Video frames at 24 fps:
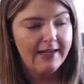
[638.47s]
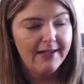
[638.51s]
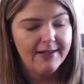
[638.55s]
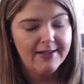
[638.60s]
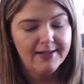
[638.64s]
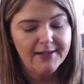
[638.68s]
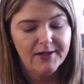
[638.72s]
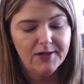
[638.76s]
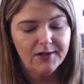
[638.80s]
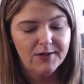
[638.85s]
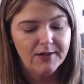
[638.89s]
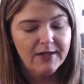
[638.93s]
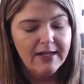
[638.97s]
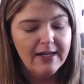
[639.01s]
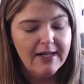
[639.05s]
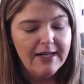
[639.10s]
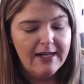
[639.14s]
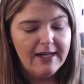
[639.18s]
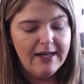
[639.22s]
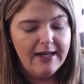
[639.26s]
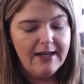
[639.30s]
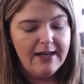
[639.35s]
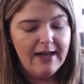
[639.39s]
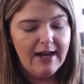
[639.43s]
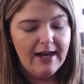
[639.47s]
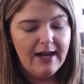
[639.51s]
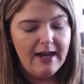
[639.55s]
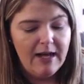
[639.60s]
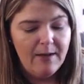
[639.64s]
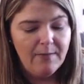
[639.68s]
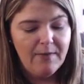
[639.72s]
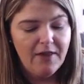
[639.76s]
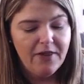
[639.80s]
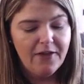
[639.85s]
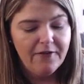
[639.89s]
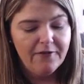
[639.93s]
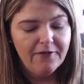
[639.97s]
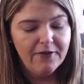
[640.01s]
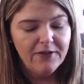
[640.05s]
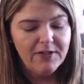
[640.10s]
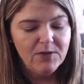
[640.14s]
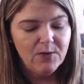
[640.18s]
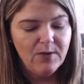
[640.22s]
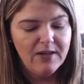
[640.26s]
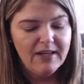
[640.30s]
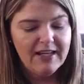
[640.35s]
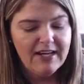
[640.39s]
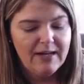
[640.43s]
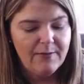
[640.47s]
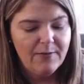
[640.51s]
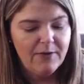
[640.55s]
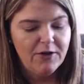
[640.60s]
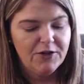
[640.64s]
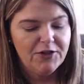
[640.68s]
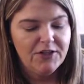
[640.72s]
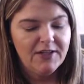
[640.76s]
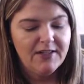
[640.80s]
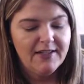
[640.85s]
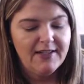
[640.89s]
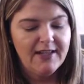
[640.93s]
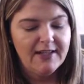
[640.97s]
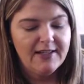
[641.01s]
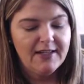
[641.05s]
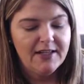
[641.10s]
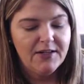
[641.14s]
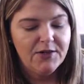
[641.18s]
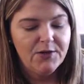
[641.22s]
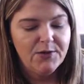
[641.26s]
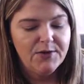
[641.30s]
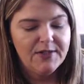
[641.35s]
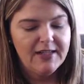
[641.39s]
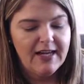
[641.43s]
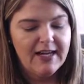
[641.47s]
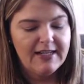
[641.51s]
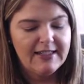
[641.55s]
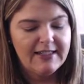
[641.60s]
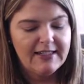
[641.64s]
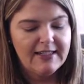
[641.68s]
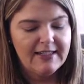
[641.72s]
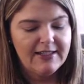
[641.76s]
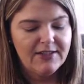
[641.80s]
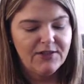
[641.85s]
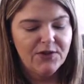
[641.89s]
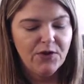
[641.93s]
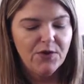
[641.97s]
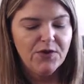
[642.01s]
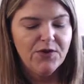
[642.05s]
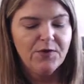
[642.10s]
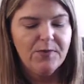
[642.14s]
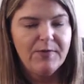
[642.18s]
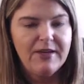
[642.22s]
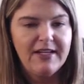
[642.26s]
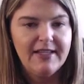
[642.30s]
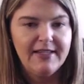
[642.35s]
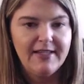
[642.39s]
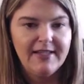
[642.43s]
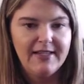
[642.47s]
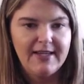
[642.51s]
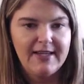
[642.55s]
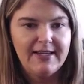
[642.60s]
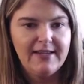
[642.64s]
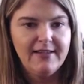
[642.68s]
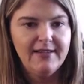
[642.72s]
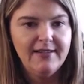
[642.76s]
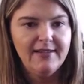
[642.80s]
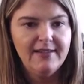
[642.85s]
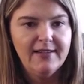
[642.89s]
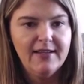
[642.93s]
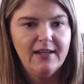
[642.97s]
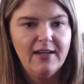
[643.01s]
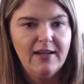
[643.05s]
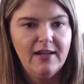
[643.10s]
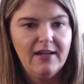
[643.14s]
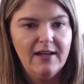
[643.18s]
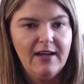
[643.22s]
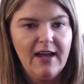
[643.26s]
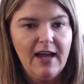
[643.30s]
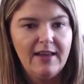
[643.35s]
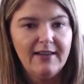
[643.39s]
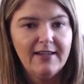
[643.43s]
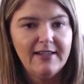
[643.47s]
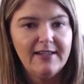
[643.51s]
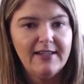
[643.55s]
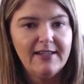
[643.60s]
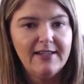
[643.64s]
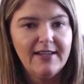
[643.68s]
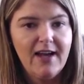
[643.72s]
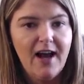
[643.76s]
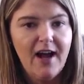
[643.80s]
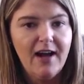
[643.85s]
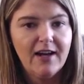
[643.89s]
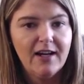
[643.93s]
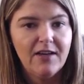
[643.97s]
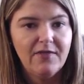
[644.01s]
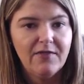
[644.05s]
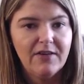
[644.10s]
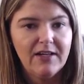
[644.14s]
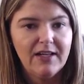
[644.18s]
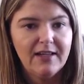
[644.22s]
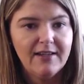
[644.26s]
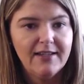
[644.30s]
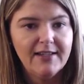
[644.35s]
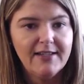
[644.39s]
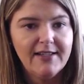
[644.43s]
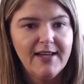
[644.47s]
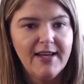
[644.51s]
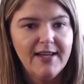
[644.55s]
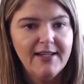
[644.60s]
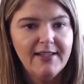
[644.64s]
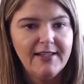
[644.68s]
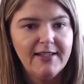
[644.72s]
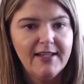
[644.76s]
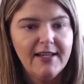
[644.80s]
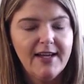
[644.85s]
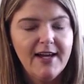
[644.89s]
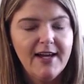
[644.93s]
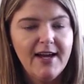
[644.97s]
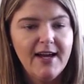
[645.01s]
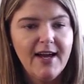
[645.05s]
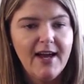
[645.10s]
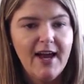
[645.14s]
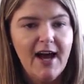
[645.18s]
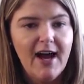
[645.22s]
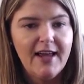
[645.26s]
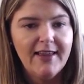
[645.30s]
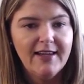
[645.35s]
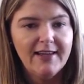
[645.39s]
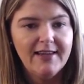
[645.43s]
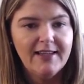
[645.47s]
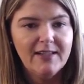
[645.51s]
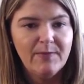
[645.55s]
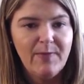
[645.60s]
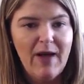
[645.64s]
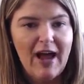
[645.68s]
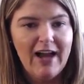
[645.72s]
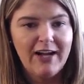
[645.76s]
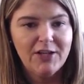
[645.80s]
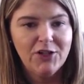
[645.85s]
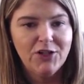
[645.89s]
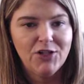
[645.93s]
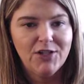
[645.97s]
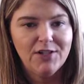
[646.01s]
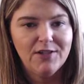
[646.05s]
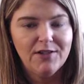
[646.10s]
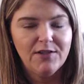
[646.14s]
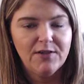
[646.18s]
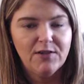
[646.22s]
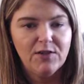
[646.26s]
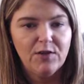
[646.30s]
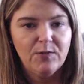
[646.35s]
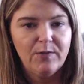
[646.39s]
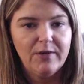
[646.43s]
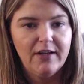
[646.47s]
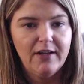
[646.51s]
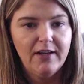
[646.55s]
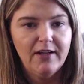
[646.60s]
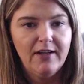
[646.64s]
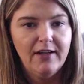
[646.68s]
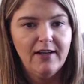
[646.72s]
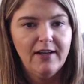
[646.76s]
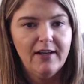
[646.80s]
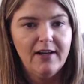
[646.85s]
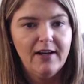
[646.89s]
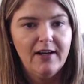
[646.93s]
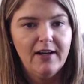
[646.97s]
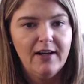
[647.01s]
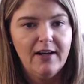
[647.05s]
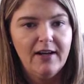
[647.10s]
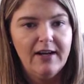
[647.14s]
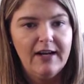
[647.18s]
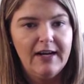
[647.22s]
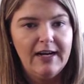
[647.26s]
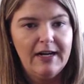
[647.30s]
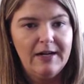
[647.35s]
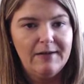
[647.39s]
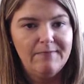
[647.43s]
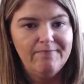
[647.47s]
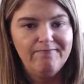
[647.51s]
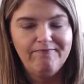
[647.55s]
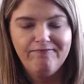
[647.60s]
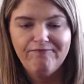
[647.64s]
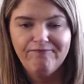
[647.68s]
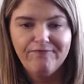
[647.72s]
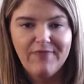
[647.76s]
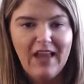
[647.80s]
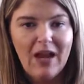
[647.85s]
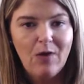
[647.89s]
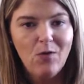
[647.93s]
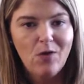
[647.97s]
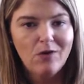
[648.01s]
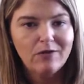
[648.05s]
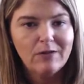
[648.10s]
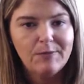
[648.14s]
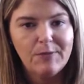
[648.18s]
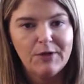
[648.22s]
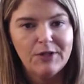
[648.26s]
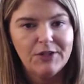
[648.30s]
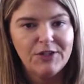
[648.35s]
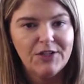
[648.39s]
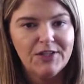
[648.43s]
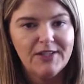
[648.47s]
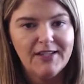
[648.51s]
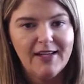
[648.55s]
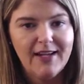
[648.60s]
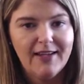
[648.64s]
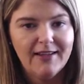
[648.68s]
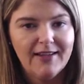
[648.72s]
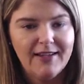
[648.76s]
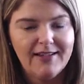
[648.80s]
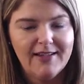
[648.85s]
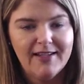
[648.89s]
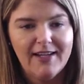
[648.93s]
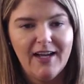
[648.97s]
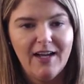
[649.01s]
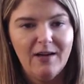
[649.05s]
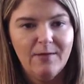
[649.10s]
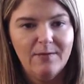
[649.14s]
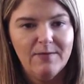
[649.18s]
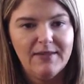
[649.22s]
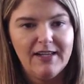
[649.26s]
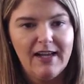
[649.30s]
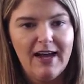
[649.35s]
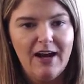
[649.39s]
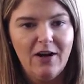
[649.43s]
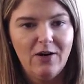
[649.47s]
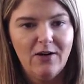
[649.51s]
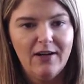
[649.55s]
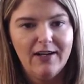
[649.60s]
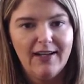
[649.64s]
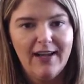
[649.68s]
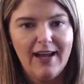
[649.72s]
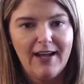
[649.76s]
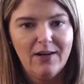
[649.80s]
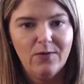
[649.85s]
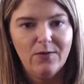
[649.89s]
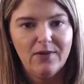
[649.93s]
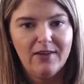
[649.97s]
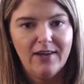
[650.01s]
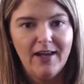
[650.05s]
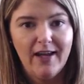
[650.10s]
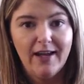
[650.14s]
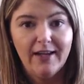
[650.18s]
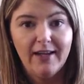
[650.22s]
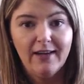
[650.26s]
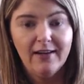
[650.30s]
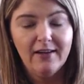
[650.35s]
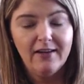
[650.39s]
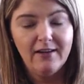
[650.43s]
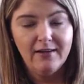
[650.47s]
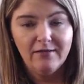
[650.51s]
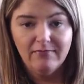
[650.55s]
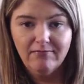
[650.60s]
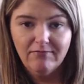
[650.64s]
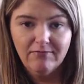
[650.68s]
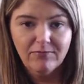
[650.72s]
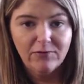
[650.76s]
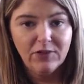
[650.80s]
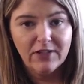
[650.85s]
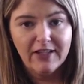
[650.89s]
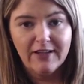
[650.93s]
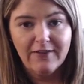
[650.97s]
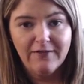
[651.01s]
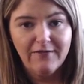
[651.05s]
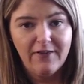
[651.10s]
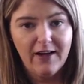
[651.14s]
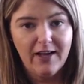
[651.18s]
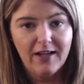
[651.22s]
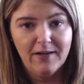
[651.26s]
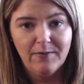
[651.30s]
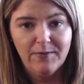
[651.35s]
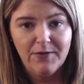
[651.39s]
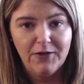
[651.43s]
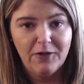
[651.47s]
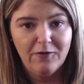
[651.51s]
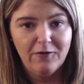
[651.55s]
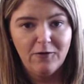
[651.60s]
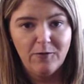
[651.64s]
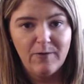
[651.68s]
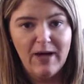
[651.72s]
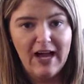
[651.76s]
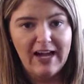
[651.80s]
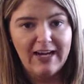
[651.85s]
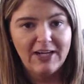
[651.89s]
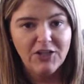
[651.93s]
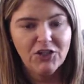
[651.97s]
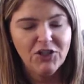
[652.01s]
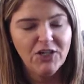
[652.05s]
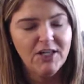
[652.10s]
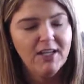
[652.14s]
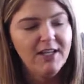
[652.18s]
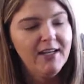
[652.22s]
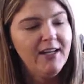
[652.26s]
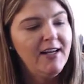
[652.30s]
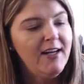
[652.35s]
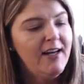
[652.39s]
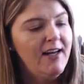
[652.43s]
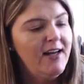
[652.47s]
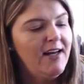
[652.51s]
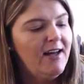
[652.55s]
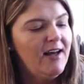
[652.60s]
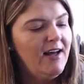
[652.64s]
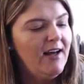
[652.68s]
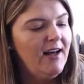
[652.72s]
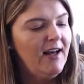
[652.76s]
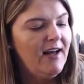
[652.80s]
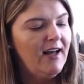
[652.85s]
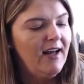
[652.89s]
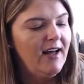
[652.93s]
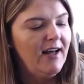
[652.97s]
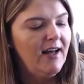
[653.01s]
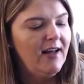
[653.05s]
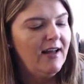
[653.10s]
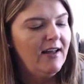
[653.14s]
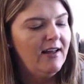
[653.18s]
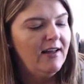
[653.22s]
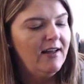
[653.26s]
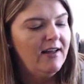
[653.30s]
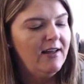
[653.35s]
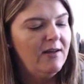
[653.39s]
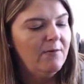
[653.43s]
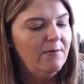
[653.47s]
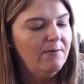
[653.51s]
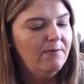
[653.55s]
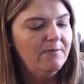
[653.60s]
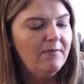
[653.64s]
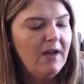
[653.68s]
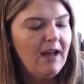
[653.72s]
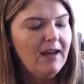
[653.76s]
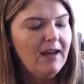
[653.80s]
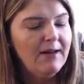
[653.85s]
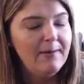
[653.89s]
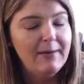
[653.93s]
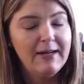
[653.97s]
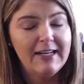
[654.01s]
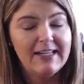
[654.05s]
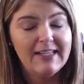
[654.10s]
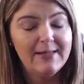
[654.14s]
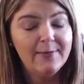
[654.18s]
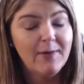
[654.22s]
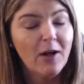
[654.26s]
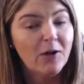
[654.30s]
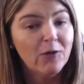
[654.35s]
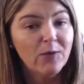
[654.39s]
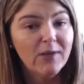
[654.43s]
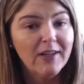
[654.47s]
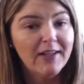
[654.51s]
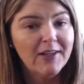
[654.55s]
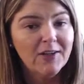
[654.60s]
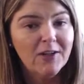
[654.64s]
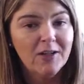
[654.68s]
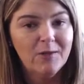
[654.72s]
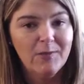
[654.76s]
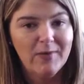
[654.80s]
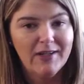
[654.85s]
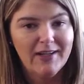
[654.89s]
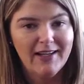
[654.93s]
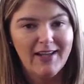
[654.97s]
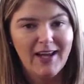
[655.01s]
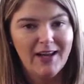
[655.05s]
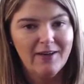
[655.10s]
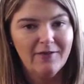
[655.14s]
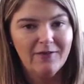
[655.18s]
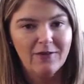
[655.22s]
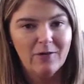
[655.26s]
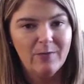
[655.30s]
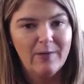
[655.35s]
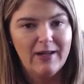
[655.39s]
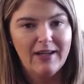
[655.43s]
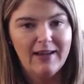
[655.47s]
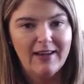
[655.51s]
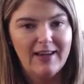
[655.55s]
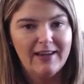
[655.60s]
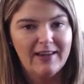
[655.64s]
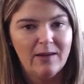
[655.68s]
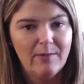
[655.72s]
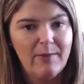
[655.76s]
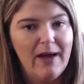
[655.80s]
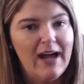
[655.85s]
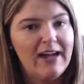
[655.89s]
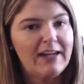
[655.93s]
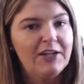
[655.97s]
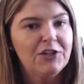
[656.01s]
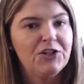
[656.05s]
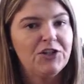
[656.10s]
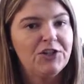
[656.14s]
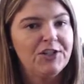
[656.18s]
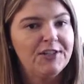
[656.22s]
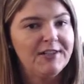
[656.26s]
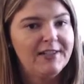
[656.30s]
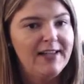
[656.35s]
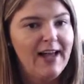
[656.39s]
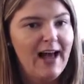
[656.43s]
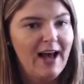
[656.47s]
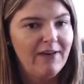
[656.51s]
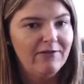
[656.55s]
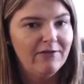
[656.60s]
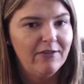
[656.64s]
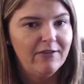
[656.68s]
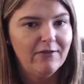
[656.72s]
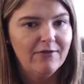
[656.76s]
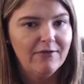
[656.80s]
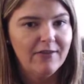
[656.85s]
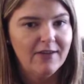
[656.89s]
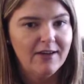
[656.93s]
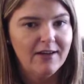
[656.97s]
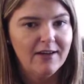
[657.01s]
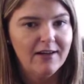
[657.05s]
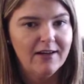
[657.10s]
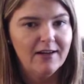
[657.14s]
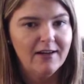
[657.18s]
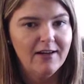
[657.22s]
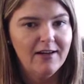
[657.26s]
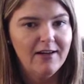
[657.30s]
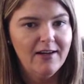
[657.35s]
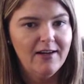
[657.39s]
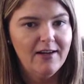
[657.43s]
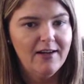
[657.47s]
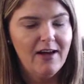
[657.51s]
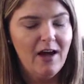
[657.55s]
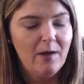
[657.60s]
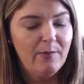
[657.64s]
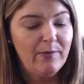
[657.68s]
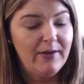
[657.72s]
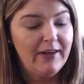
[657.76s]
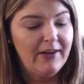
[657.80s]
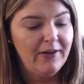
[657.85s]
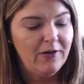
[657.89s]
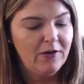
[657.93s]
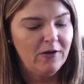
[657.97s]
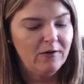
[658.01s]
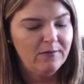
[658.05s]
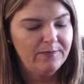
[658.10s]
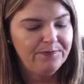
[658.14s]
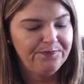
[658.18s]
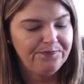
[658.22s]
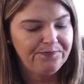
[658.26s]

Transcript: So the first one that I purchased that's a new scent is You're the Bee's Knees, and this is a honey vanilla scent. I think this packaging is stupid. I won't repurchase it unless it comes out again with like really fun, beautiful packaging. I mean, it smelled really good, but again, for me, like the packaging is half of the appeal.